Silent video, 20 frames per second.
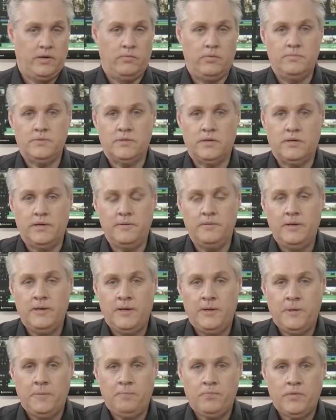on our website,
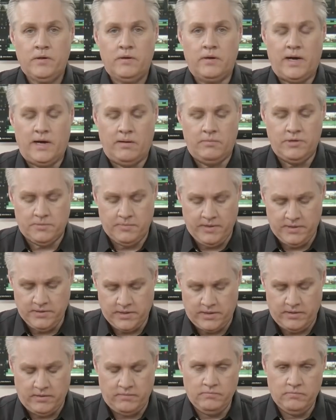which means
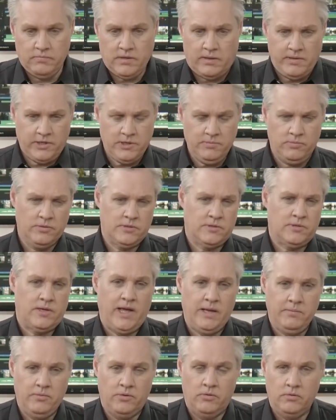they're a much more
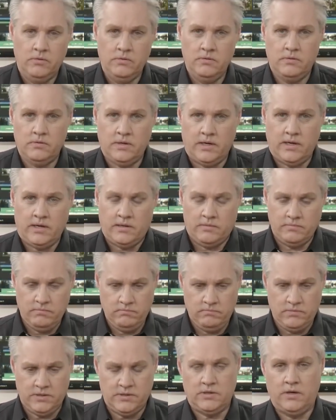stable
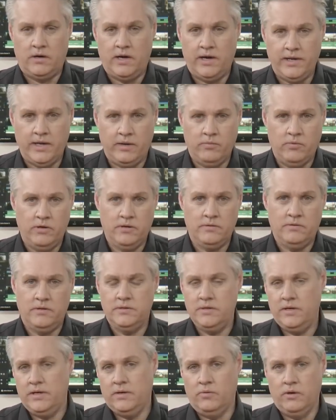design. They
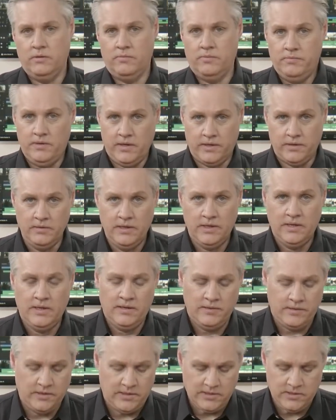designed to work with,
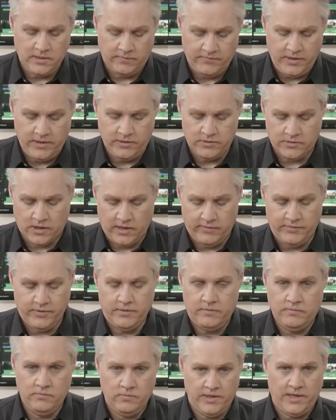the desktop video driver
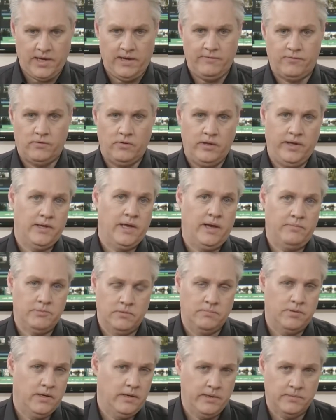that we have for all our capture
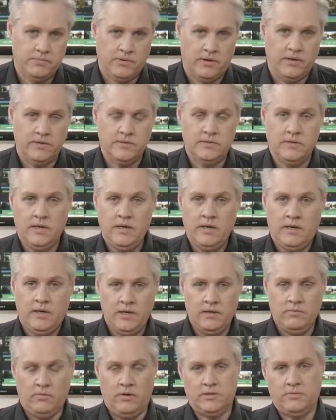and playback products
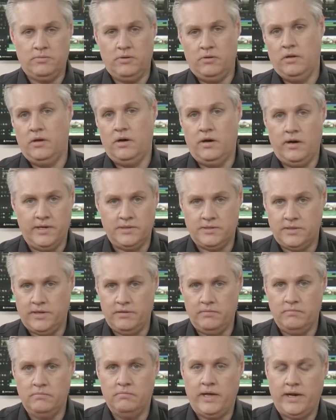works with all the highest
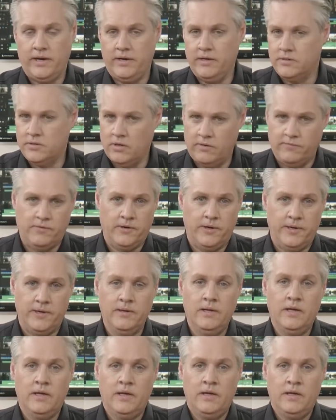end editing software.